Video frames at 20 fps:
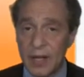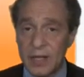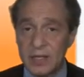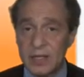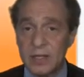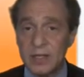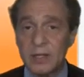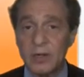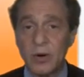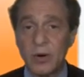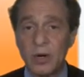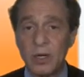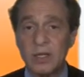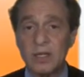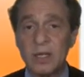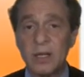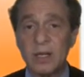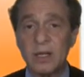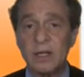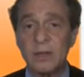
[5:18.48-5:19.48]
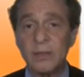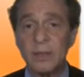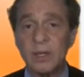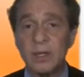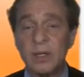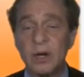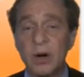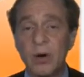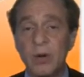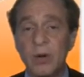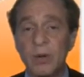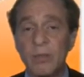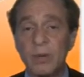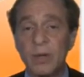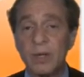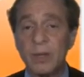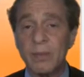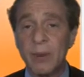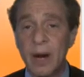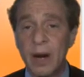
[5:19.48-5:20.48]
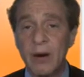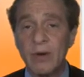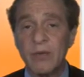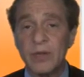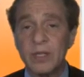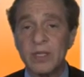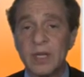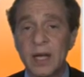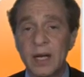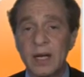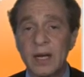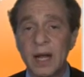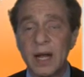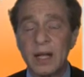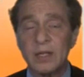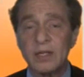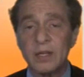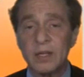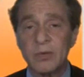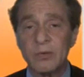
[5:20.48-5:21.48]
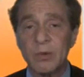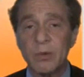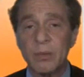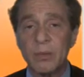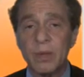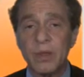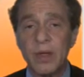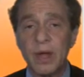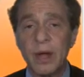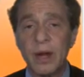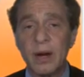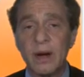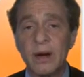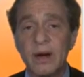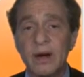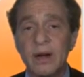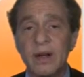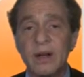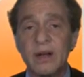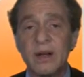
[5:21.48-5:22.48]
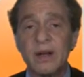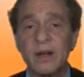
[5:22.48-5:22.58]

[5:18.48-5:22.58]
that's a story still to be told. But the power of these technologies will be there.